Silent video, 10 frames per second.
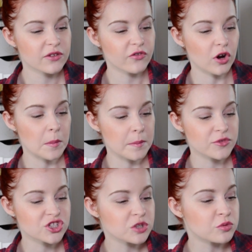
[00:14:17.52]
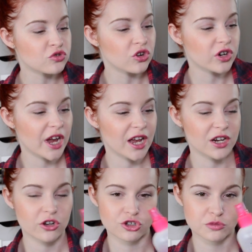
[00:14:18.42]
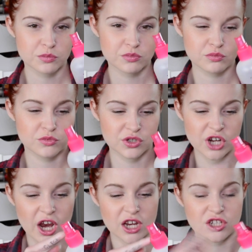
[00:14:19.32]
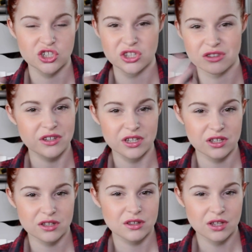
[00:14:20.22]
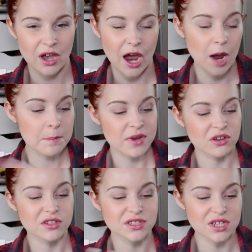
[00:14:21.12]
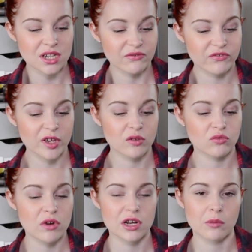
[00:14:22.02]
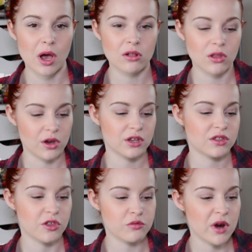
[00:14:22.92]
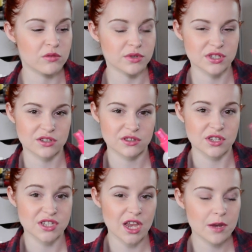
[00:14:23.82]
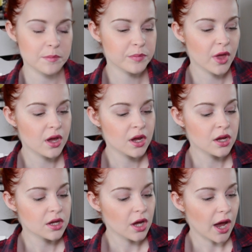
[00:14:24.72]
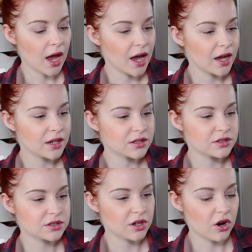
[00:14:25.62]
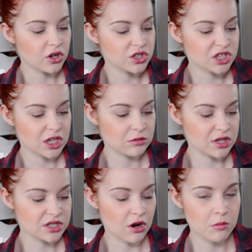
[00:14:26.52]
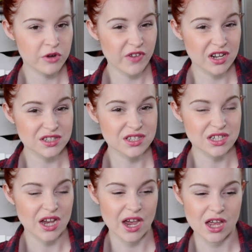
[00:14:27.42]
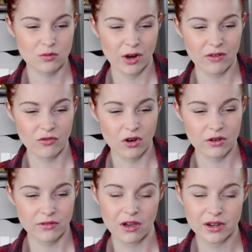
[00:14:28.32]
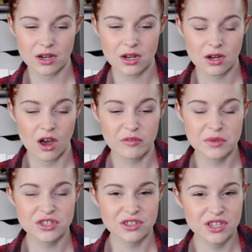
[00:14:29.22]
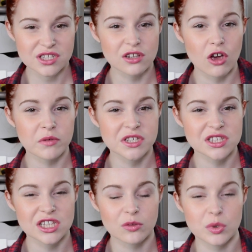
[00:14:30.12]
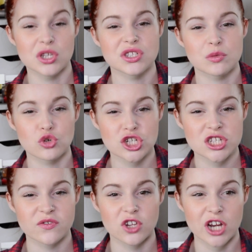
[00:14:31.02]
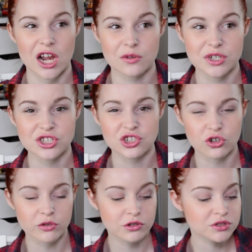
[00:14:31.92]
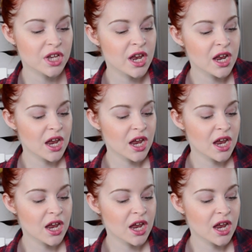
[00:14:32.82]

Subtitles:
from Superdrug, and I just changed the cap because it fit really well, like the thread was the same. And I just keep this on my vanity, and whenever I've been doing this a lot recently. I've been using brushes for like Halloween tutorials,